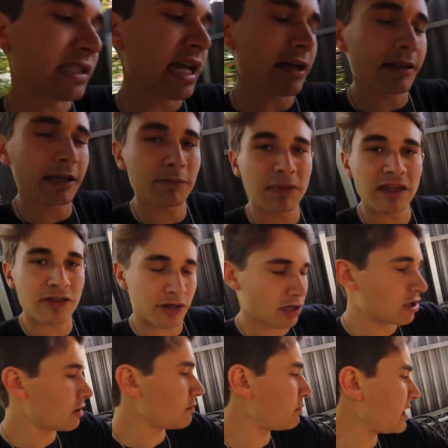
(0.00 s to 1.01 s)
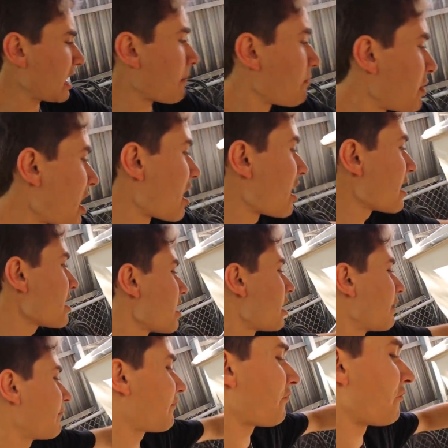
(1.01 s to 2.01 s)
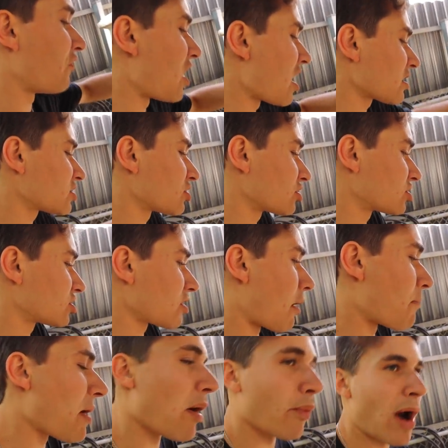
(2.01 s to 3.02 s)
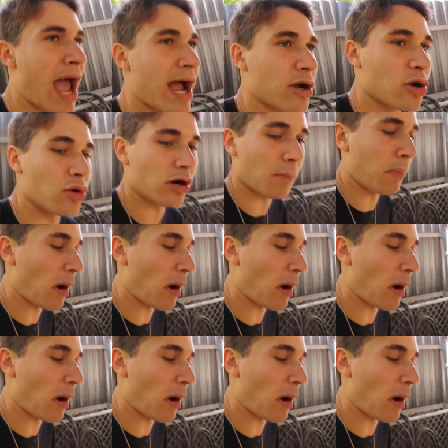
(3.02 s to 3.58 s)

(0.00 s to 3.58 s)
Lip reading: telling me, there could be a fox or raccoon or